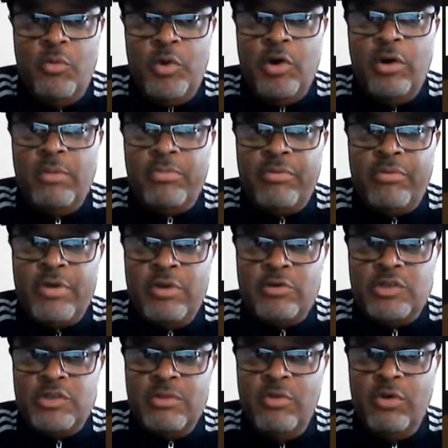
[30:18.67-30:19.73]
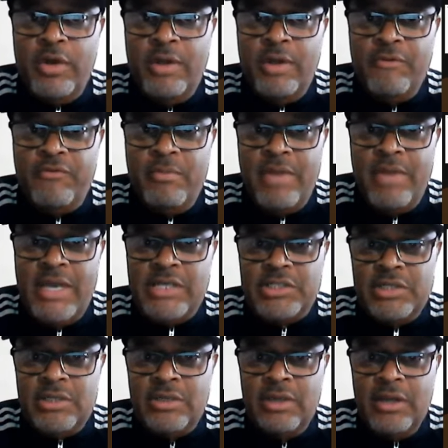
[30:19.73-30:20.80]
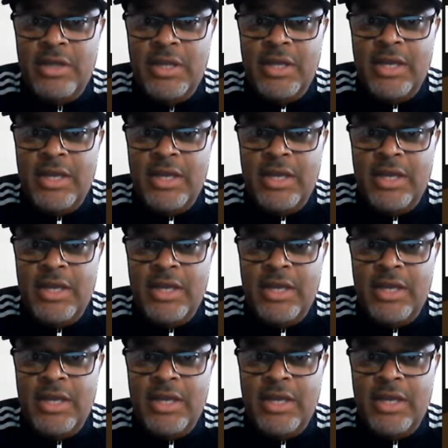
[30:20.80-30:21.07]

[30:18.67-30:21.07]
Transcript: We're going to bring you some more information